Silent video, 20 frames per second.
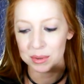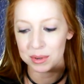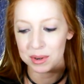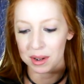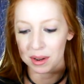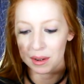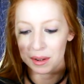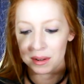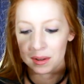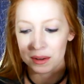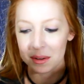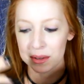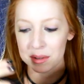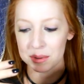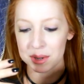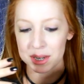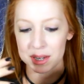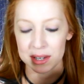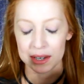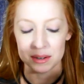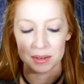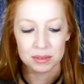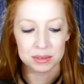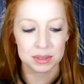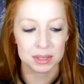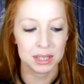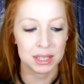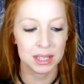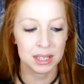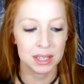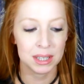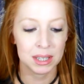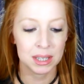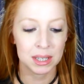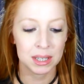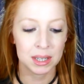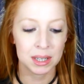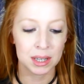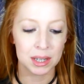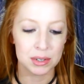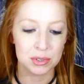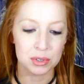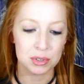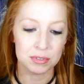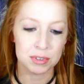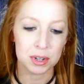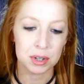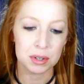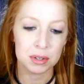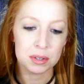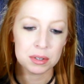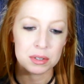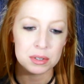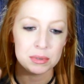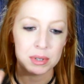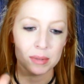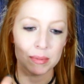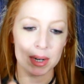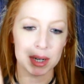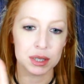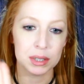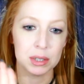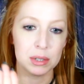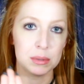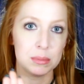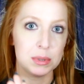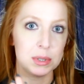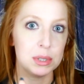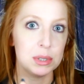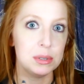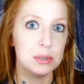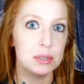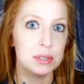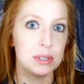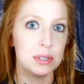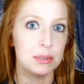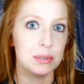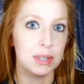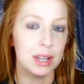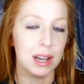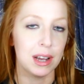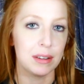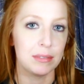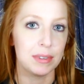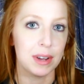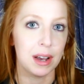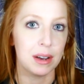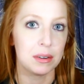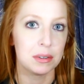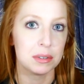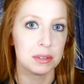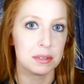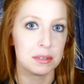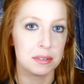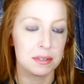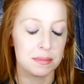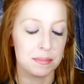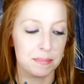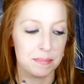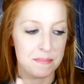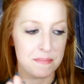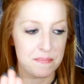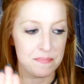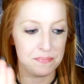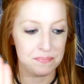And we got all the way, drove all the way back home, 2 to 2.5 hours.